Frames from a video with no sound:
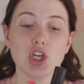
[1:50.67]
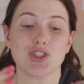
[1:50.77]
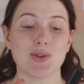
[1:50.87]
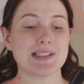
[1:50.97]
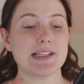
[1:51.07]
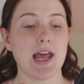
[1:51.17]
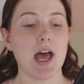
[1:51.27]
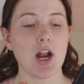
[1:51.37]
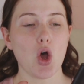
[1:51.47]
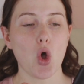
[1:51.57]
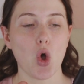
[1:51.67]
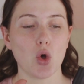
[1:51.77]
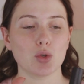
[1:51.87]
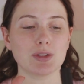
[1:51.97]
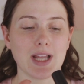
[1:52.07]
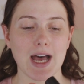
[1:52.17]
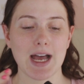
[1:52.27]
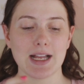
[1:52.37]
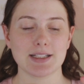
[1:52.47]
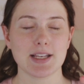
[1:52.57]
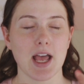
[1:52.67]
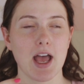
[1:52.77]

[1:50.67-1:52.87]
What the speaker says: So it's not a whole lot.